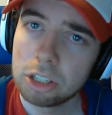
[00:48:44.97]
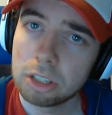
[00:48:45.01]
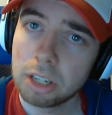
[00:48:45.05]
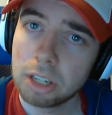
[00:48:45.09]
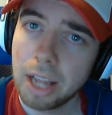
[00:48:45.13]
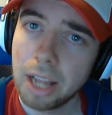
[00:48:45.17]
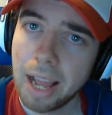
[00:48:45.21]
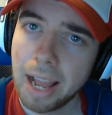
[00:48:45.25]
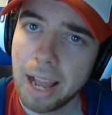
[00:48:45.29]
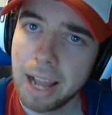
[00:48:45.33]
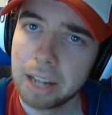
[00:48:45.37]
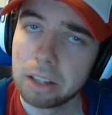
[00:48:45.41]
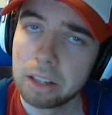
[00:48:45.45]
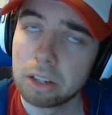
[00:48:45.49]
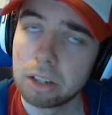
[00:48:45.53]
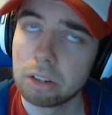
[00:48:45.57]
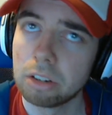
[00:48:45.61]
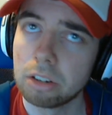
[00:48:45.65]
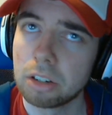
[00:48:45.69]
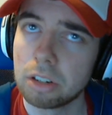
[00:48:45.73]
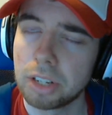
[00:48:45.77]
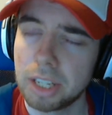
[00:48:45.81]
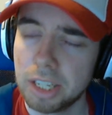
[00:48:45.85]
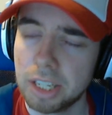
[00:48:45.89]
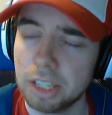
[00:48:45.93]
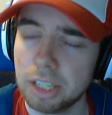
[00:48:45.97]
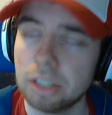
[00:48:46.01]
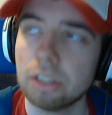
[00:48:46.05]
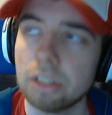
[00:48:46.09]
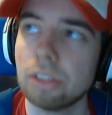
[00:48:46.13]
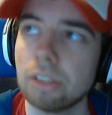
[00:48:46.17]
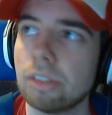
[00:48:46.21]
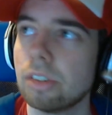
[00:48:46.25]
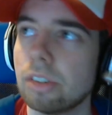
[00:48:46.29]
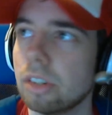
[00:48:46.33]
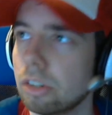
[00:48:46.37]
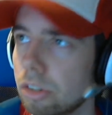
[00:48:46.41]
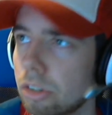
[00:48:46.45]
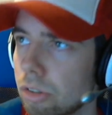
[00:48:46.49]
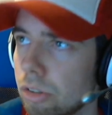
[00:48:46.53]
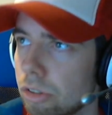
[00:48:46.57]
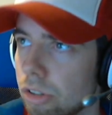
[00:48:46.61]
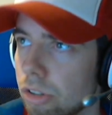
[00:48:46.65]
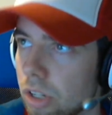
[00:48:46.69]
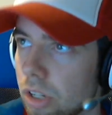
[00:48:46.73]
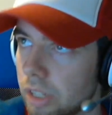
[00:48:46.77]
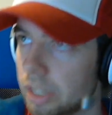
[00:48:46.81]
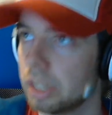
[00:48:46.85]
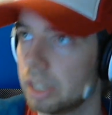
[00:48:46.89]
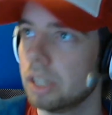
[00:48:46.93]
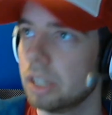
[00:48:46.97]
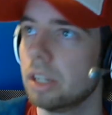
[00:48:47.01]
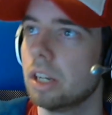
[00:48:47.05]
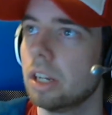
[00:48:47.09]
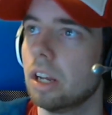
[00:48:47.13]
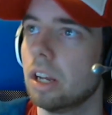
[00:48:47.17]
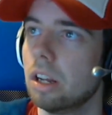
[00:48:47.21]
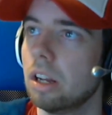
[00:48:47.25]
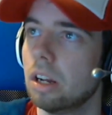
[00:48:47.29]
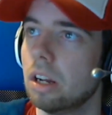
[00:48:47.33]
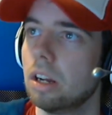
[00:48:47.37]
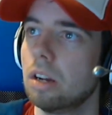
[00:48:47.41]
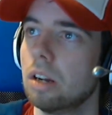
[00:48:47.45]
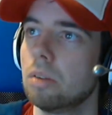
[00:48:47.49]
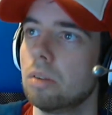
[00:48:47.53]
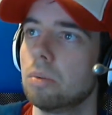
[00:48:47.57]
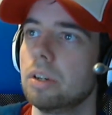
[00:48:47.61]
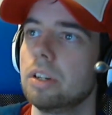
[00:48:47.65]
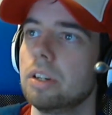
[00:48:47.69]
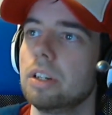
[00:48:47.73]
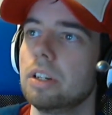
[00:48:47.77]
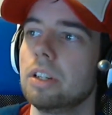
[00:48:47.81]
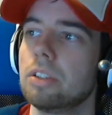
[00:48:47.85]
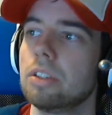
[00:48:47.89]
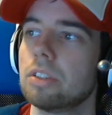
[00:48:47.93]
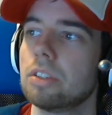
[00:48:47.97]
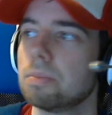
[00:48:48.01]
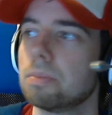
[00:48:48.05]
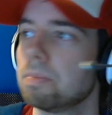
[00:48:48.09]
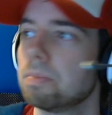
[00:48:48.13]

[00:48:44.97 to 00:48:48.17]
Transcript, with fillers: hat or keys is usually uh, what it is.